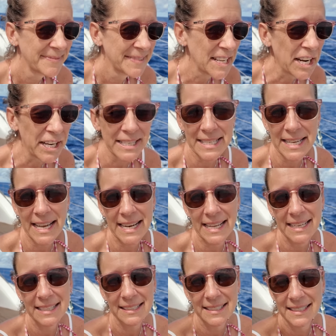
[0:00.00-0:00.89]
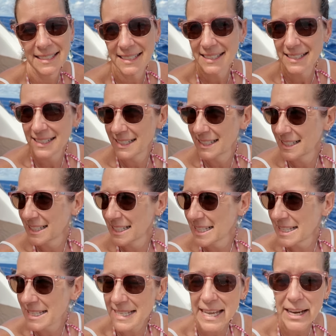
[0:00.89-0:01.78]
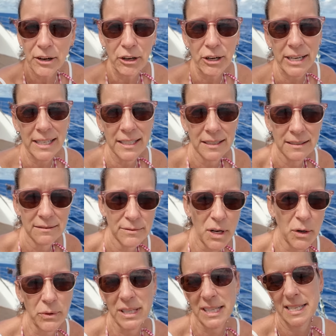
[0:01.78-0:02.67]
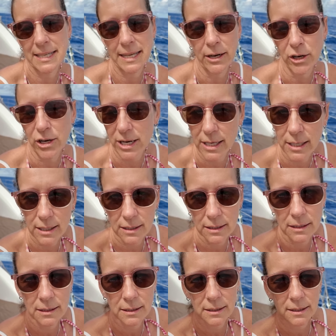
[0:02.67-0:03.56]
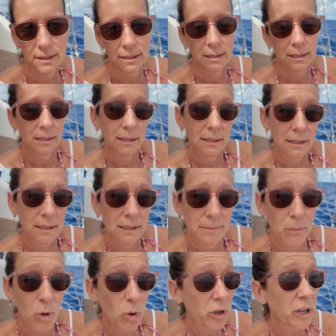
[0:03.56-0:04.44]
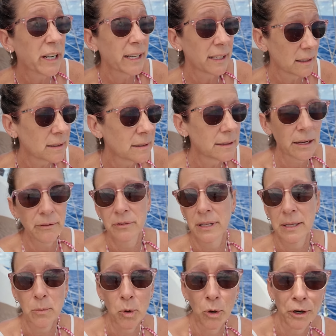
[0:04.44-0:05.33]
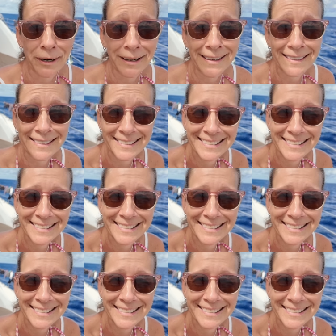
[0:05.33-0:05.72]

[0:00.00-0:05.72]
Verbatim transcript: Not exciting. Scary. Not really scary. Boring. Definitely boring.